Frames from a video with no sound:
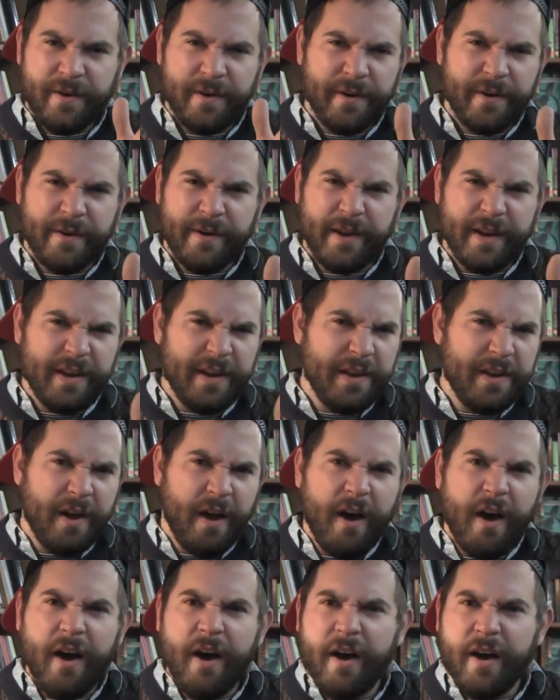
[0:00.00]
or a
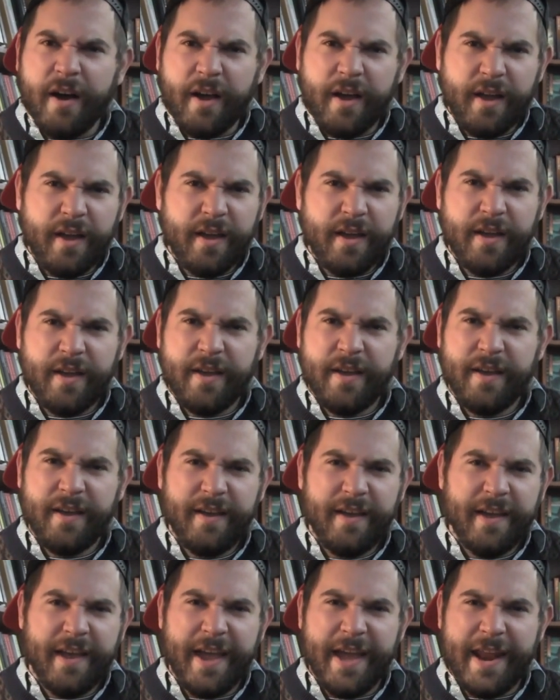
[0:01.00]
dog,
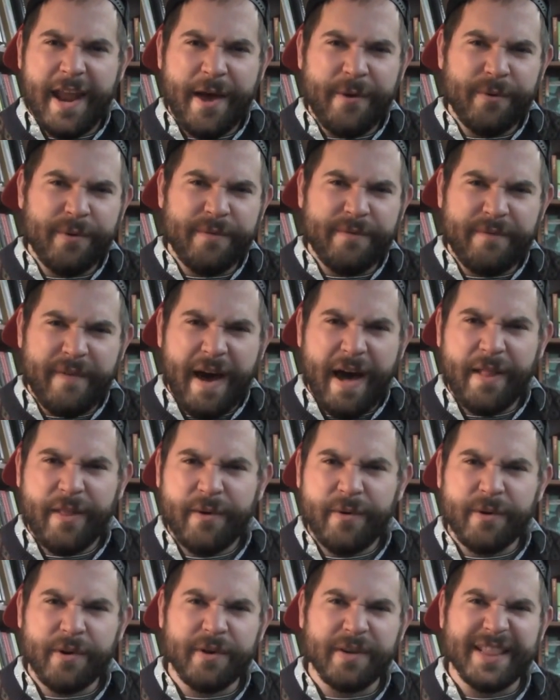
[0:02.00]
and I would
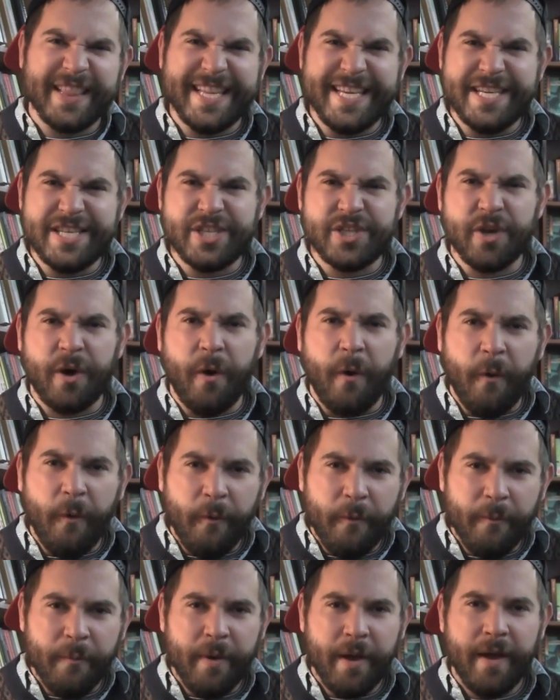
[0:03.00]
follow her leash
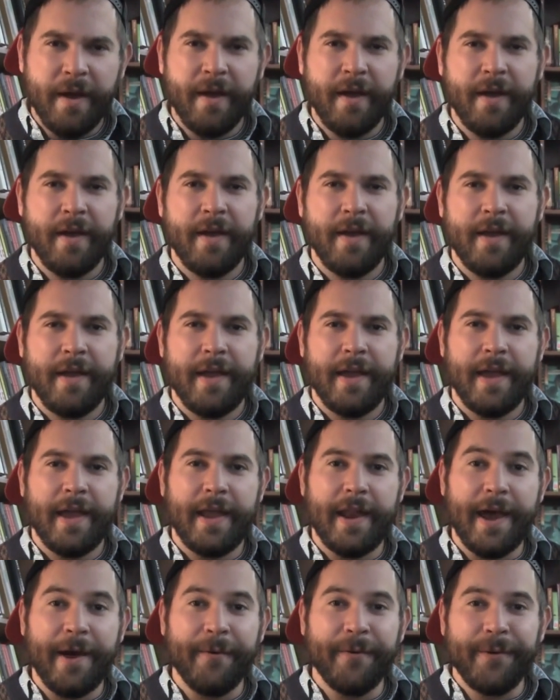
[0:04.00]
home.
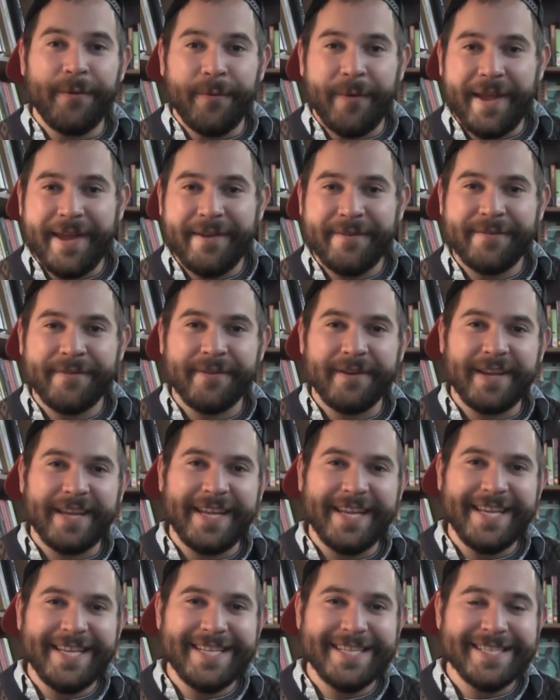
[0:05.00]
And I would wait for
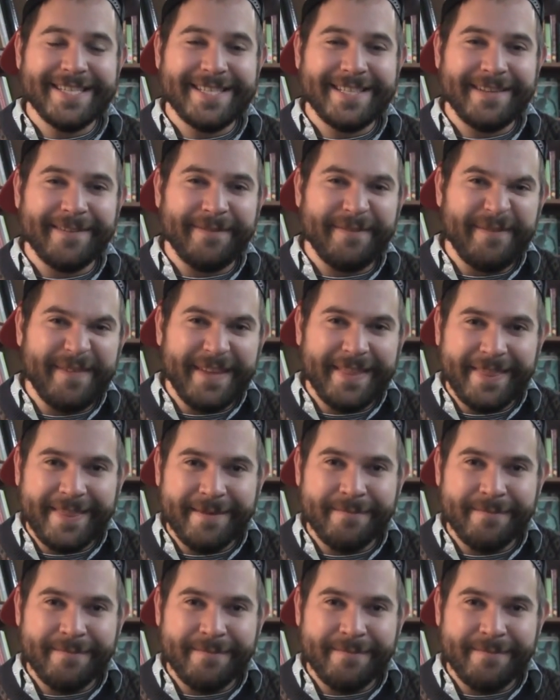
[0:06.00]
keys to fit